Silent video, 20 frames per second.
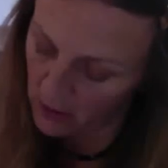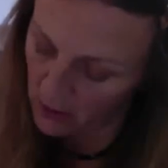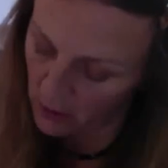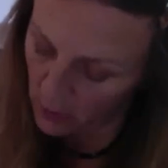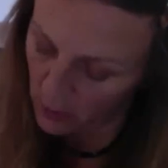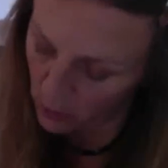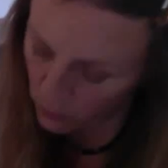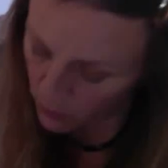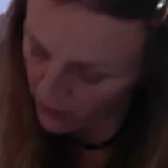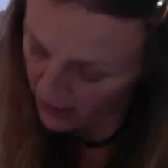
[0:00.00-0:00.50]

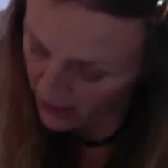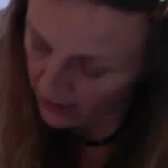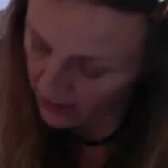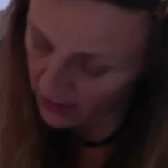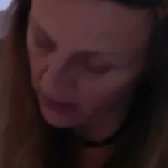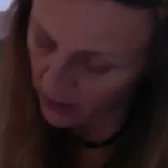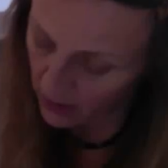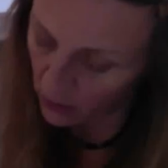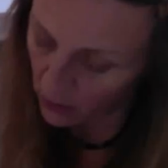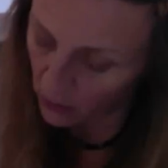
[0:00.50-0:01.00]

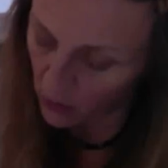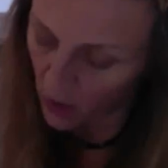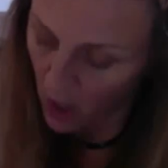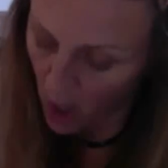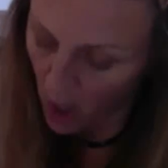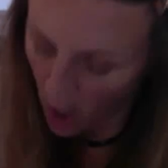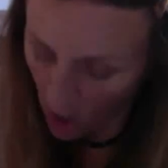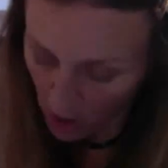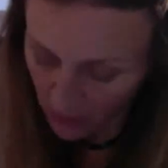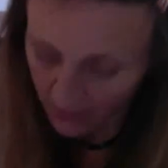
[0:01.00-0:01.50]
oregano,
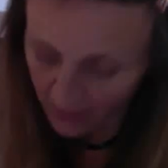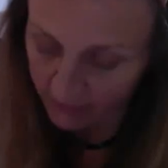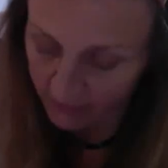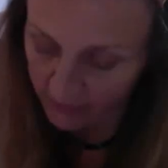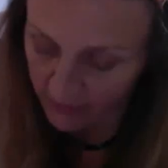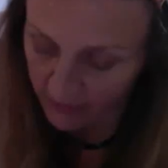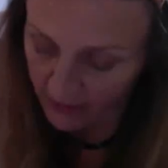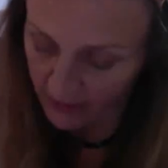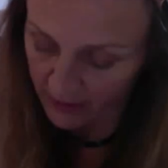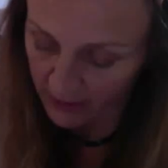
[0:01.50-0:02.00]

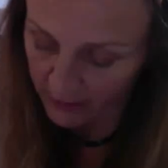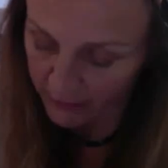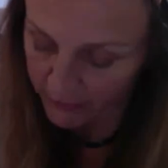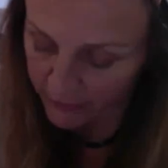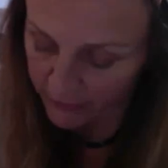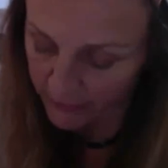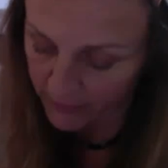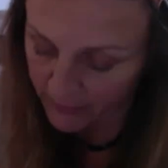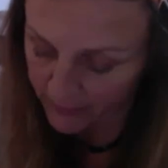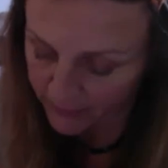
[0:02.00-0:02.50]
olive
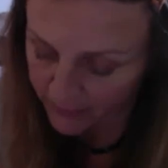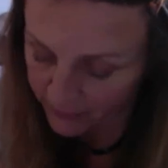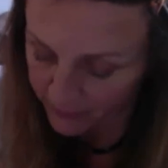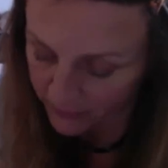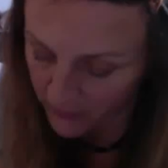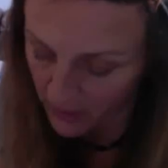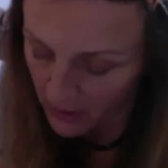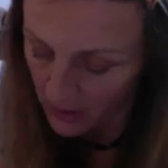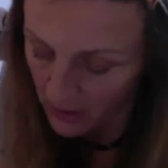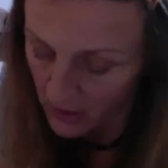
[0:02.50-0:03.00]
leaf,
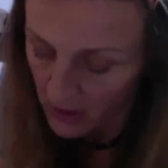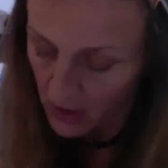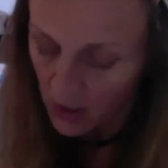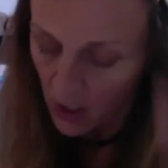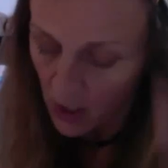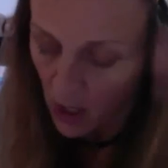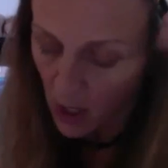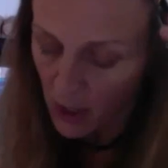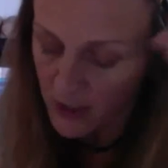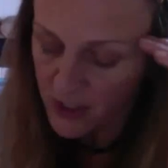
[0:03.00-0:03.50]

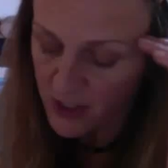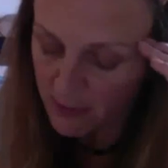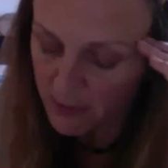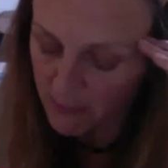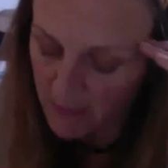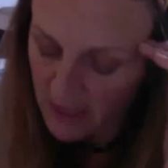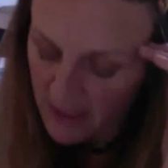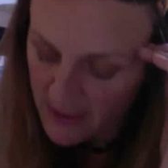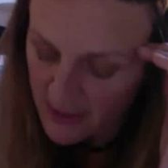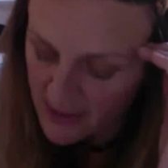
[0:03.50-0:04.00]

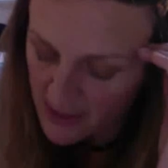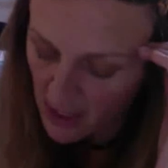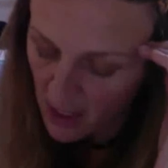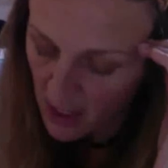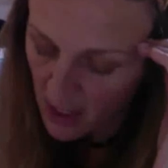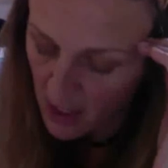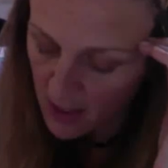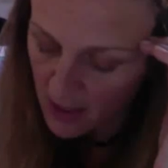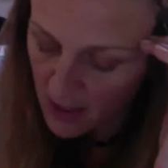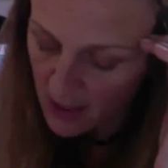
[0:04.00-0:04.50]

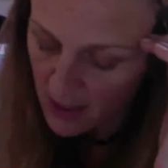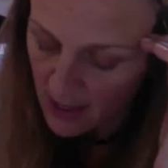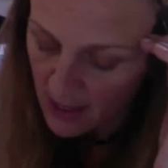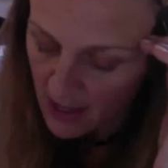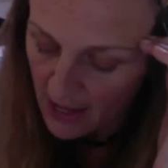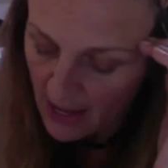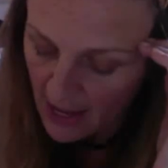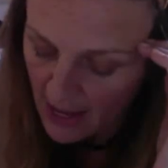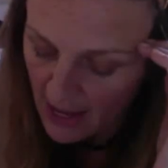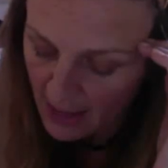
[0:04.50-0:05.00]
Artemisia
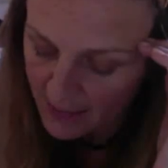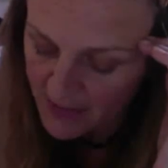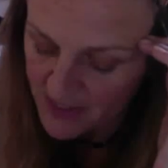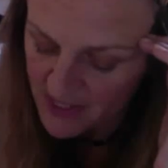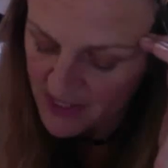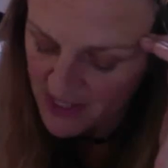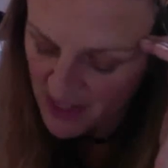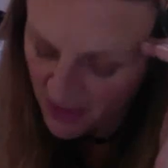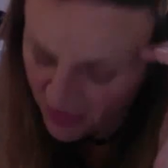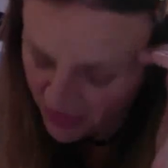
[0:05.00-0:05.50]

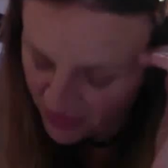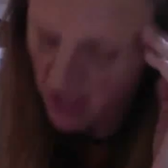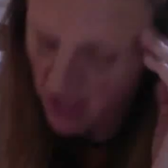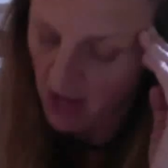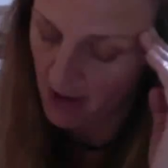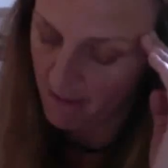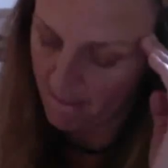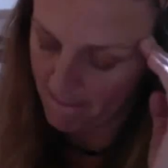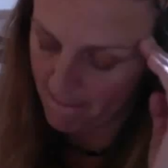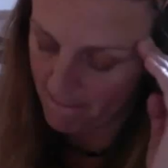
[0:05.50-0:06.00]

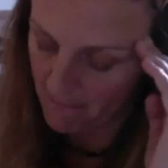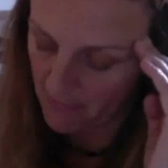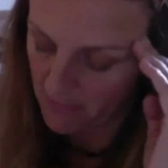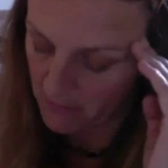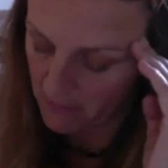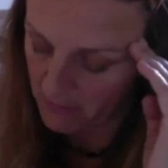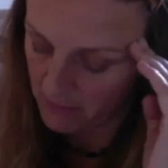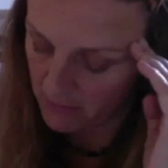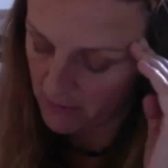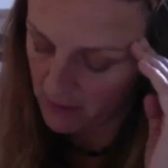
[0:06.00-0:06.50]
absinthium,
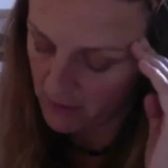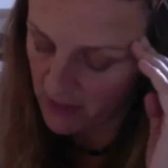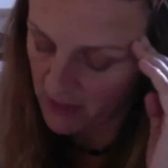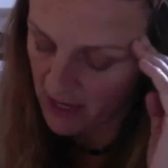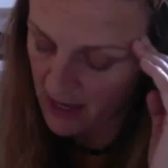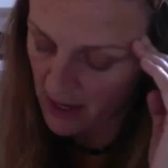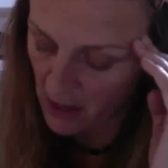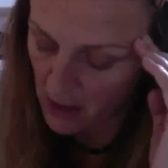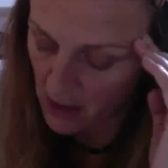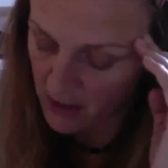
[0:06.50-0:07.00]

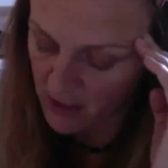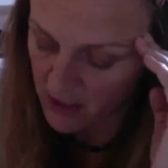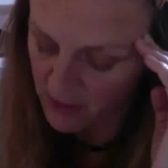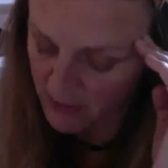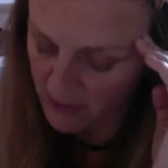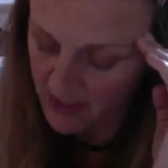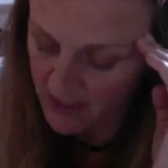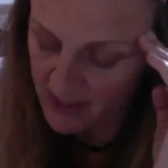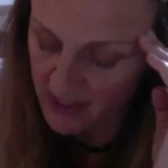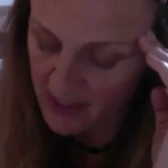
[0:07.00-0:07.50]
okay,
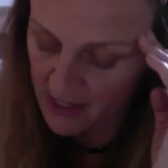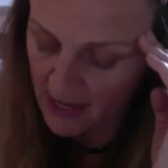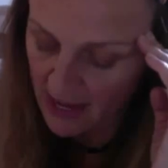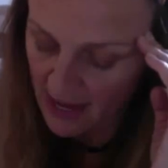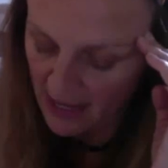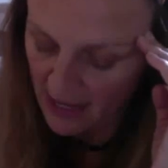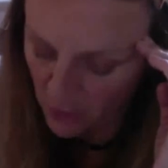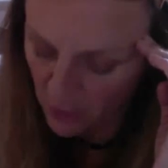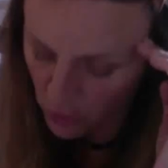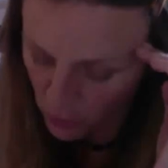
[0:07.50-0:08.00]
Artemisia
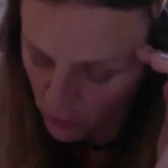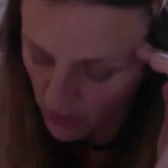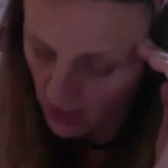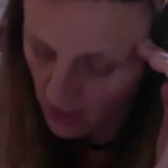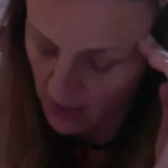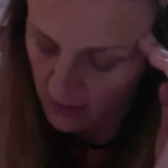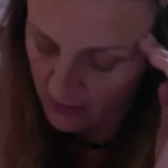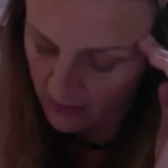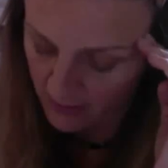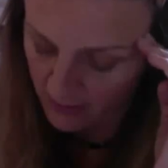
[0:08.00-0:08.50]

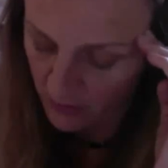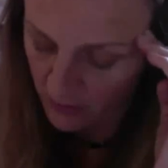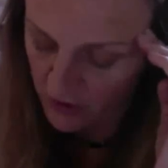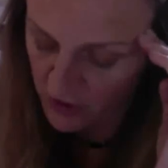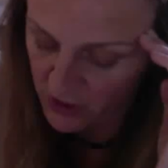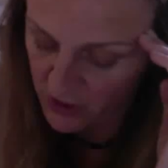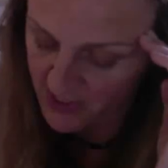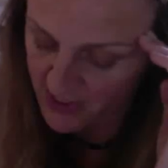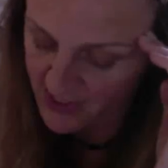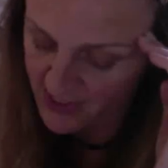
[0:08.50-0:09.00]
annua,
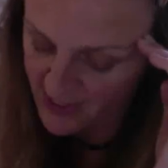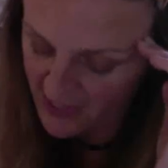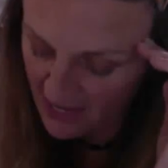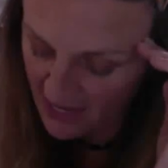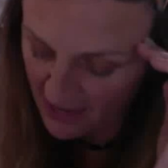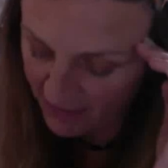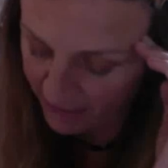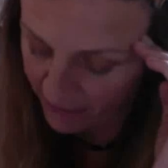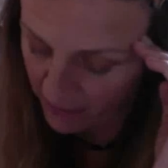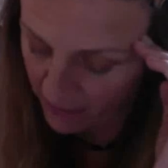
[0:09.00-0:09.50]
which is
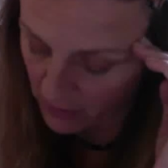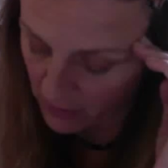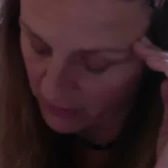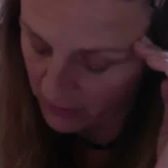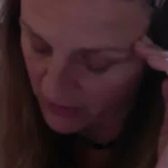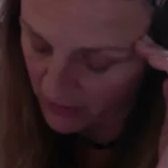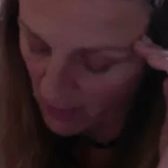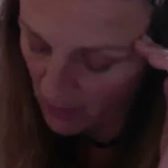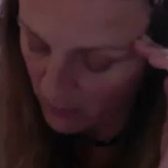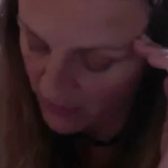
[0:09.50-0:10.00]
safer.
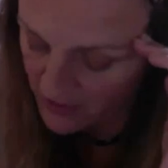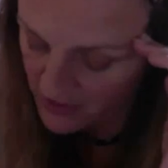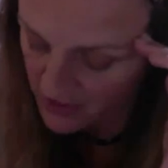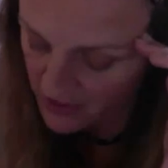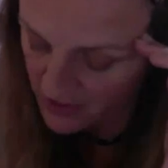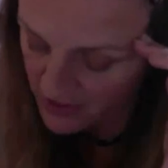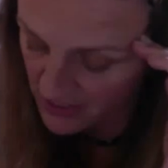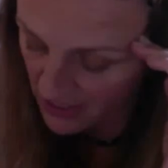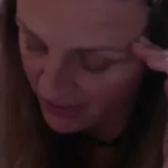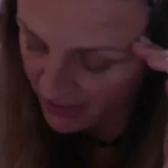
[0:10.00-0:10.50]
That one's the
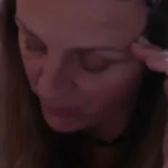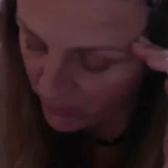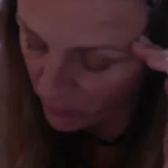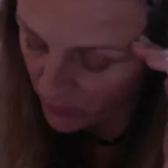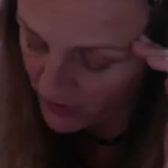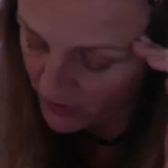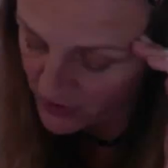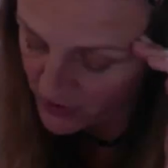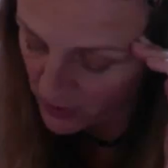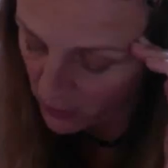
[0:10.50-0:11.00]
safer
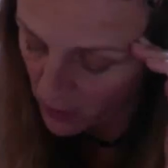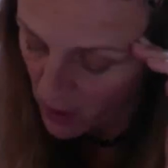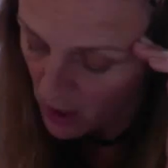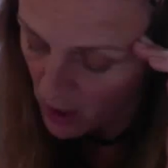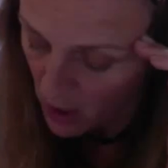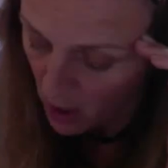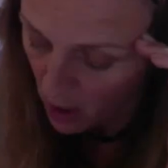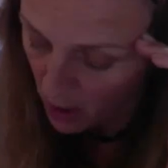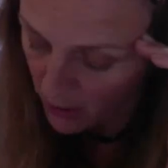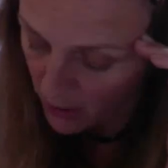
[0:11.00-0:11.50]
one. So
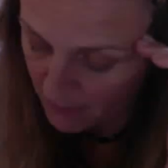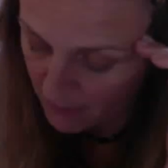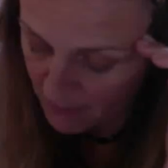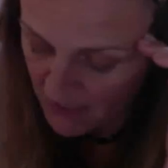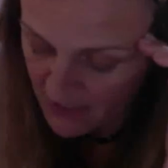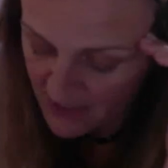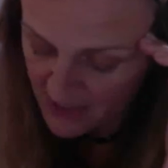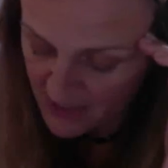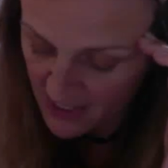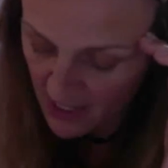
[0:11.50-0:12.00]

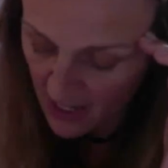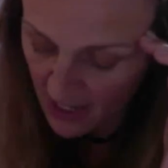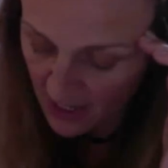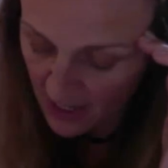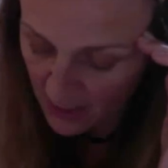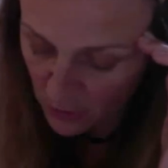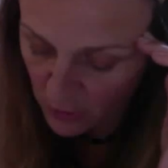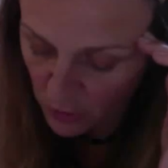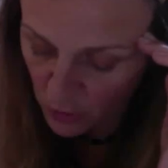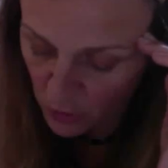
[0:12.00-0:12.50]
Artemisia
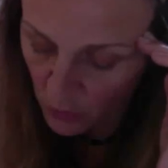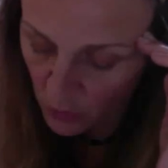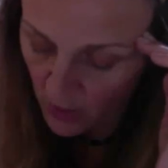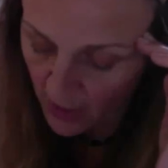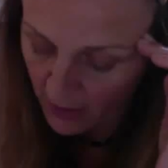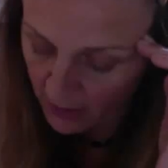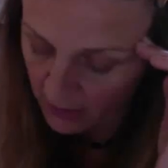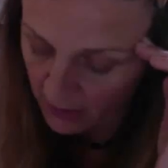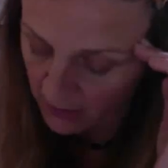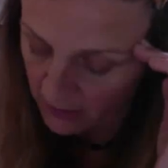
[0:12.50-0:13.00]

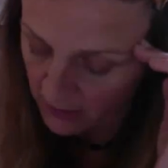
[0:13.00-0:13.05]
annua.